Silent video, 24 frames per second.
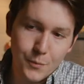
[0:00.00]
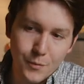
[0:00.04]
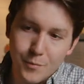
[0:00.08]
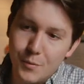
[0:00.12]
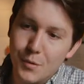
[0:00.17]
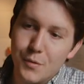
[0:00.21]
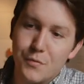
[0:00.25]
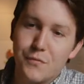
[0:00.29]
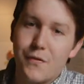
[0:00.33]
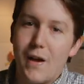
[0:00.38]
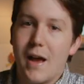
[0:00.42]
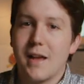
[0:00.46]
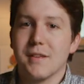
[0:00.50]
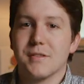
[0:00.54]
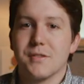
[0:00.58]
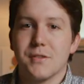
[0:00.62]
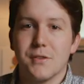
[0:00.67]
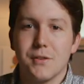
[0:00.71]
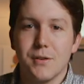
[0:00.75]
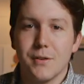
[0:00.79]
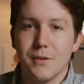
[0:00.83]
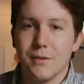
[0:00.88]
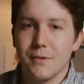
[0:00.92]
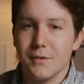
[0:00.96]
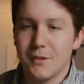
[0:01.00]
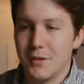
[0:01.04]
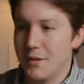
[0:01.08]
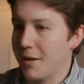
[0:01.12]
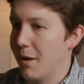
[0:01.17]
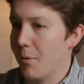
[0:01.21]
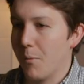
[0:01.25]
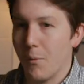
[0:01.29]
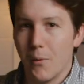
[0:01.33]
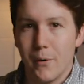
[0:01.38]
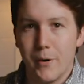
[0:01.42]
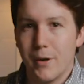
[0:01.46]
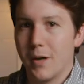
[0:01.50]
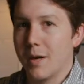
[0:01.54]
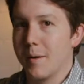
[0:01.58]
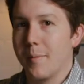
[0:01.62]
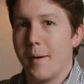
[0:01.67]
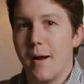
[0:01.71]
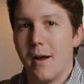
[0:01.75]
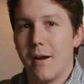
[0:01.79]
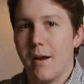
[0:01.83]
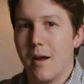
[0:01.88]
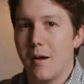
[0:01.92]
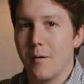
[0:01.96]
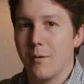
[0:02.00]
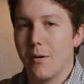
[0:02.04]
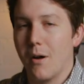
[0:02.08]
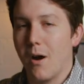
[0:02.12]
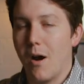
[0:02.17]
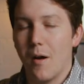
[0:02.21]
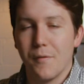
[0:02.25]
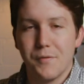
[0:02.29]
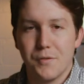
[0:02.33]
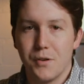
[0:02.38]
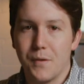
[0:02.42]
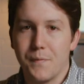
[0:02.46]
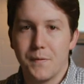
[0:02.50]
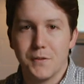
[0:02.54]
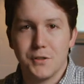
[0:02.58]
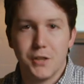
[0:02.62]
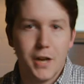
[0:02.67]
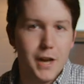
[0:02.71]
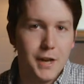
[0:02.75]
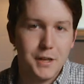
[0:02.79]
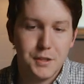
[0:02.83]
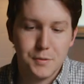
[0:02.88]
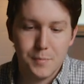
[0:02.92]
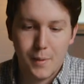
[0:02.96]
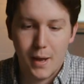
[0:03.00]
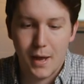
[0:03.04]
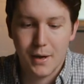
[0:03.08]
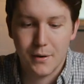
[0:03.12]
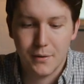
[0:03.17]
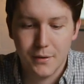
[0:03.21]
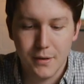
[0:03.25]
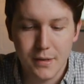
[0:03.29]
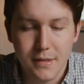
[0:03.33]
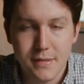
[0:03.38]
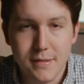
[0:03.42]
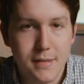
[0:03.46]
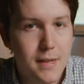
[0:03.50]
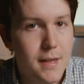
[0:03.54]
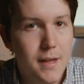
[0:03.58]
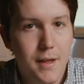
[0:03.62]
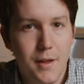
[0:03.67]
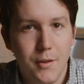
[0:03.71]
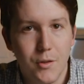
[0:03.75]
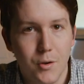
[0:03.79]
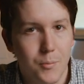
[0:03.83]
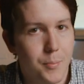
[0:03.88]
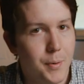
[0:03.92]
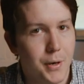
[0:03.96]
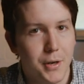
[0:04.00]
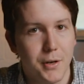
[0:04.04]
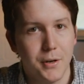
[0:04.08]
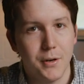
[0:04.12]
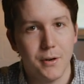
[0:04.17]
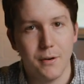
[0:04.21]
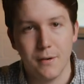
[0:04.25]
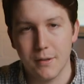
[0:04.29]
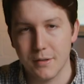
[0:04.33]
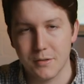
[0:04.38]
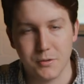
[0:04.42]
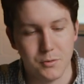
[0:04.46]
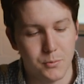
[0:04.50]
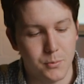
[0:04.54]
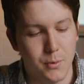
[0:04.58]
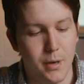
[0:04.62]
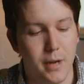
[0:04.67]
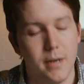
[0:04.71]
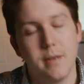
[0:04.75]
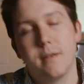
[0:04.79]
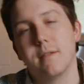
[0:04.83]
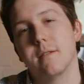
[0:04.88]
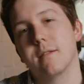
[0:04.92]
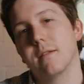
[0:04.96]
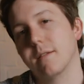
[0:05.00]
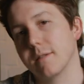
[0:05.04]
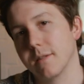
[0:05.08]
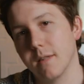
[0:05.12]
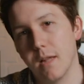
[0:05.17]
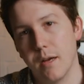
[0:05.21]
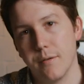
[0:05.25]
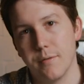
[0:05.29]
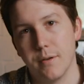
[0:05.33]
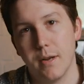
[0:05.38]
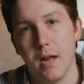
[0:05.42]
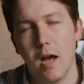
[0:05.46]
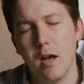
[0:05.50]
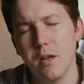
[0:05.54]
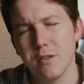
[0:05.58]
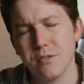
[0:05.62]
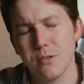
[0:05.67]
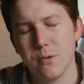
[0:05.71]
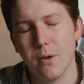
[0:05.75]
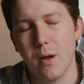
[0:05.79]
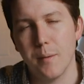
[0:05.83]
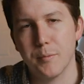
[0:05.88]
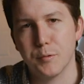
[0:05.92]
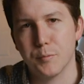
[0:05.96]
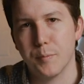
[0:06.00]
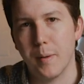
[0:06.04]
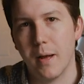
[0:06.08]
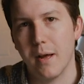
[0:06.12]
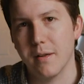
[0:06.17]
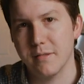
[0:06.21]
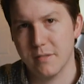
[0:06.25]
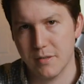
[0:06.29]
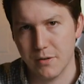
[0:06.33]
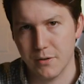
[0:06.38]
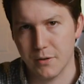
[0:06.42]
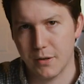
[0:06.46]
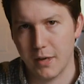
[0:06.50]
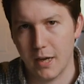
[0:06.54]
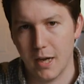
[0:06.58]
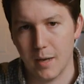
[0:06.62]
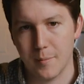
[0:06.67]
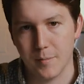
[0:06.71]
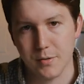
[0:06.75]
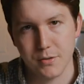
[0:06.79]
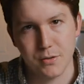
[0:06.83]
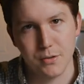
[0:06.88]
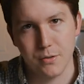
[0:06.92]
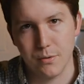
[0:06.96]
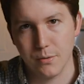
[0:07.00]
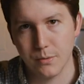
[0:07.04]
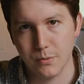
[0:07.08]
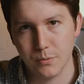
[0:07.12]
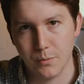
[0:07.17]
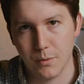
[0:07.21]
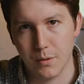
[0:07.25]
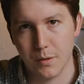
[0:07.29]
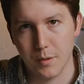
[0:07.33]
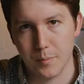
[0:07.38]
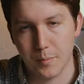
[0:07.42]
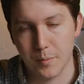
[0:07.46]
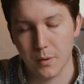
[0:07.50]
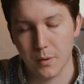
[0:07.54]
move faster. You're not worrying about how often you have to change batteries. The bigger, it's great. Love it. It also helps balance your camera too. It's one of the